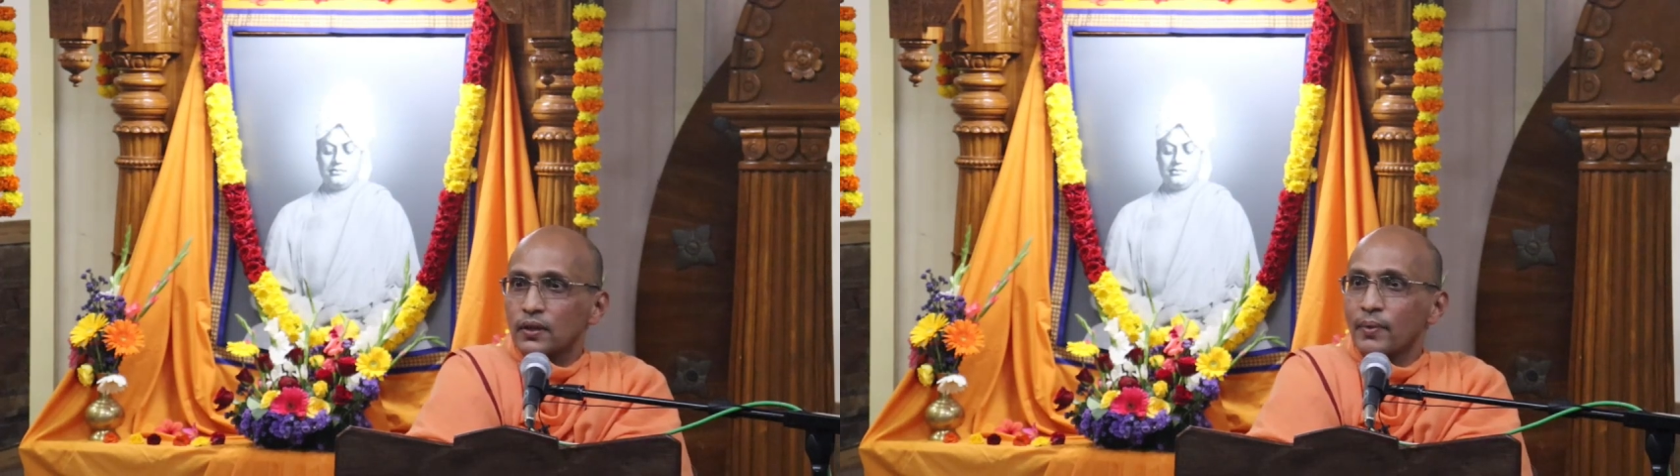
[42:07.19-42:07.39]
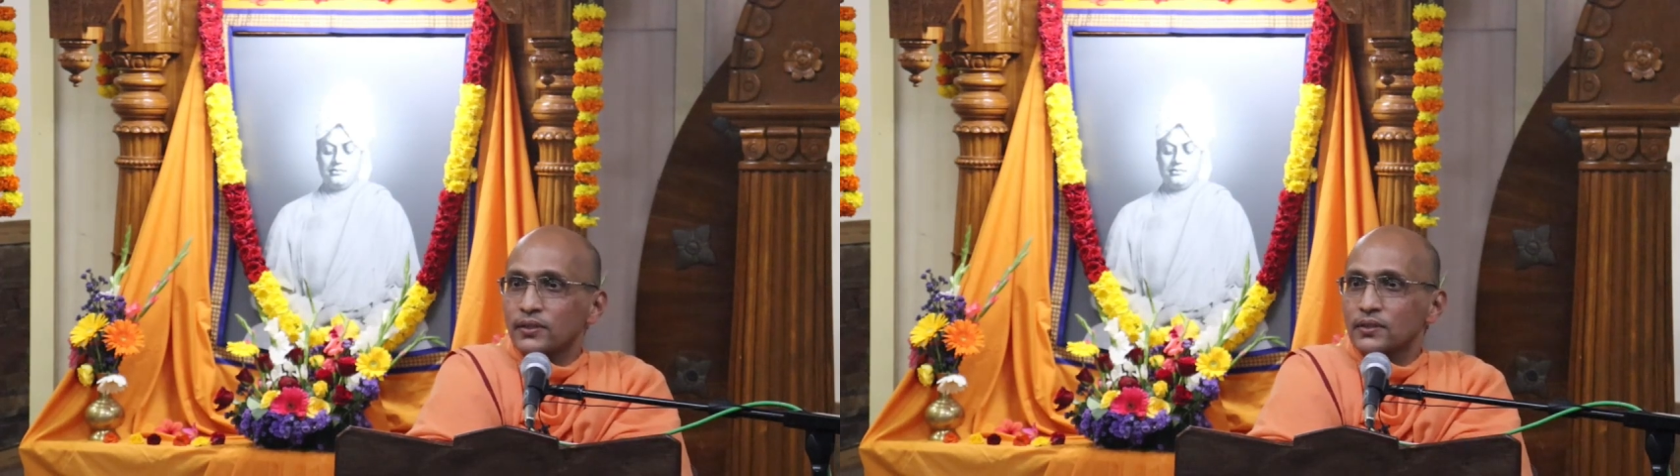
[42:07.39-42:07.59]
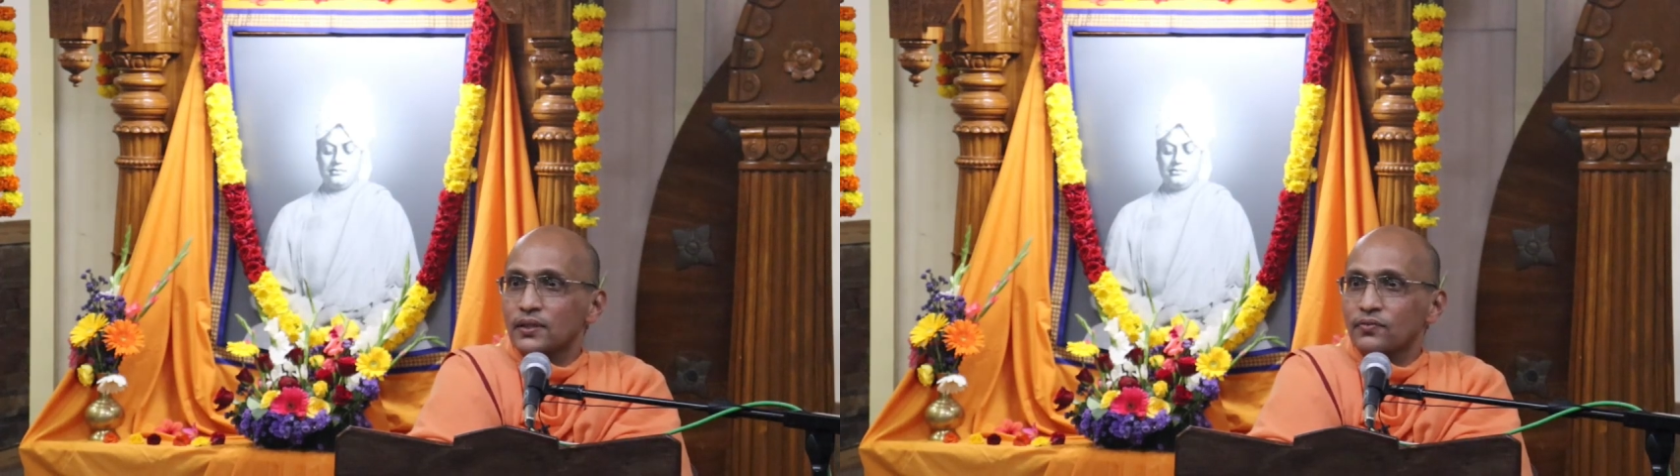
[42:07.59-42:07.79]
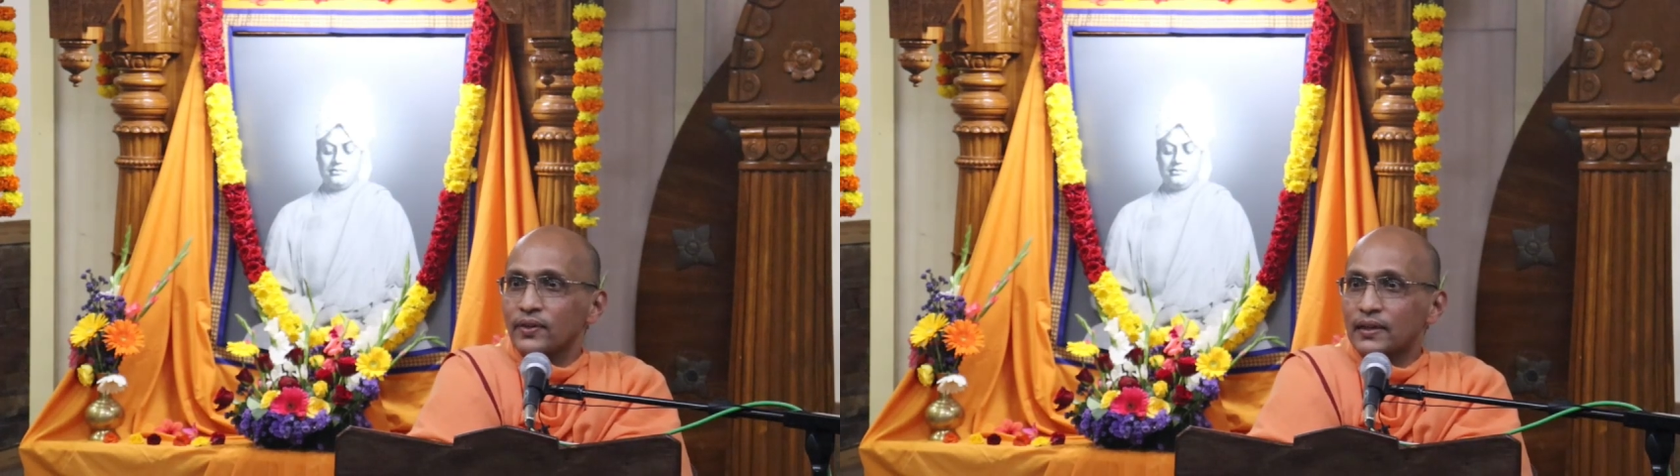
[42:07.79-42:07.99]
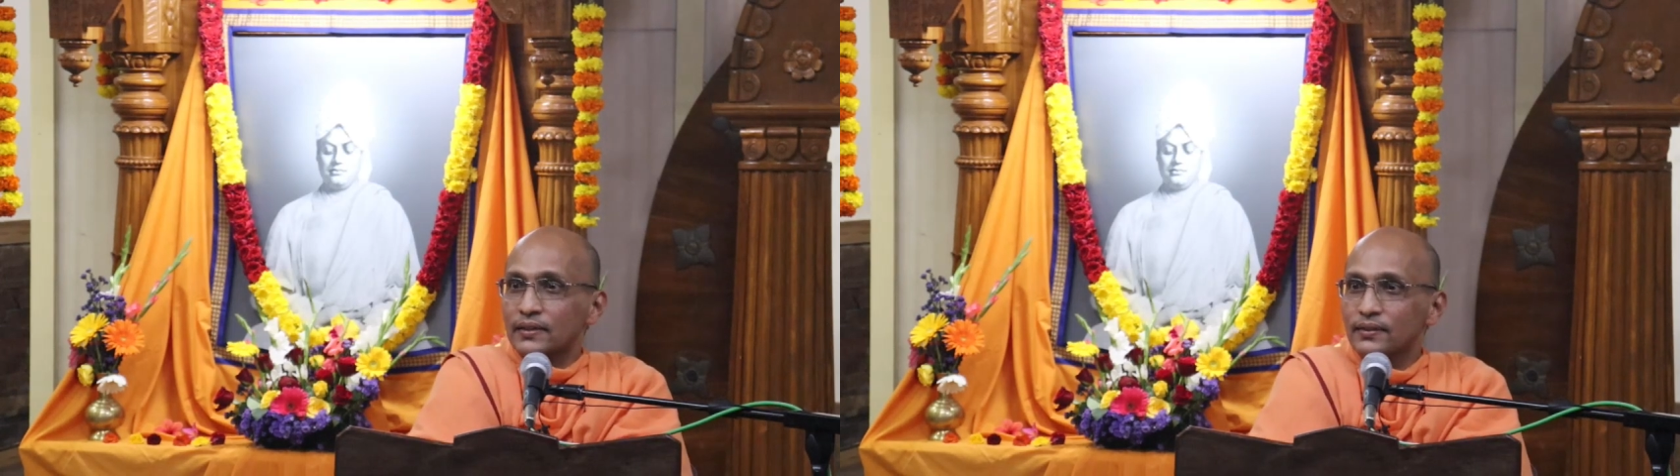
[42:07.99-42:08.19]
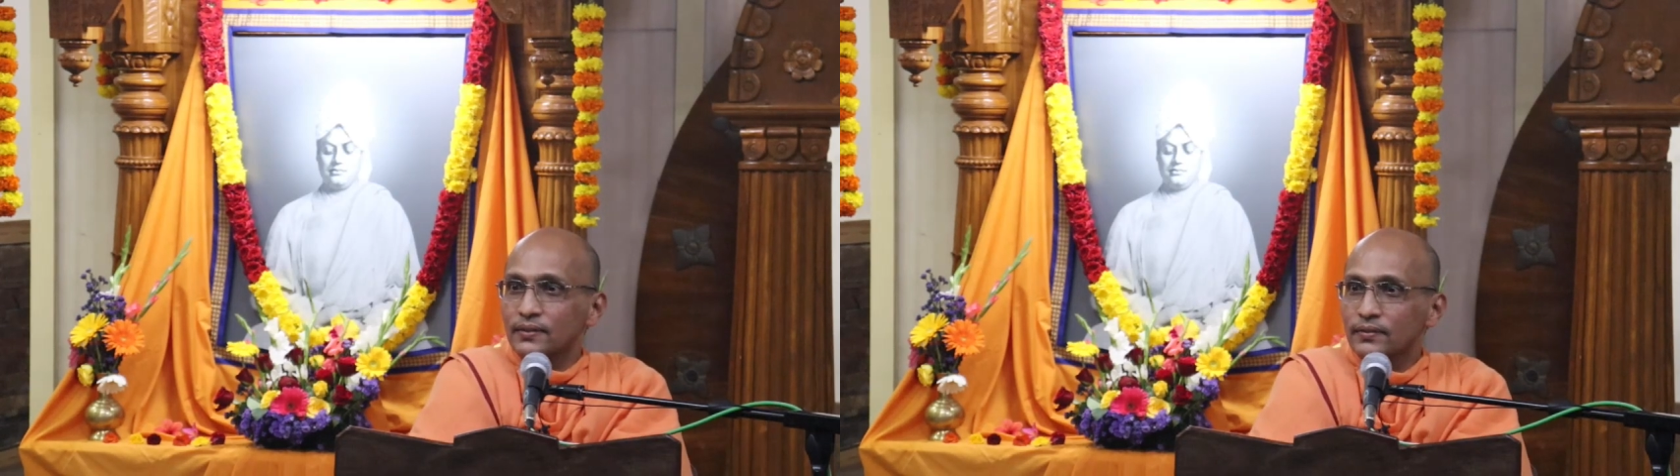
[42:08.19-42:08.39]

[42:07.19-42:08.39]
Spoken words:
Imagine that figure.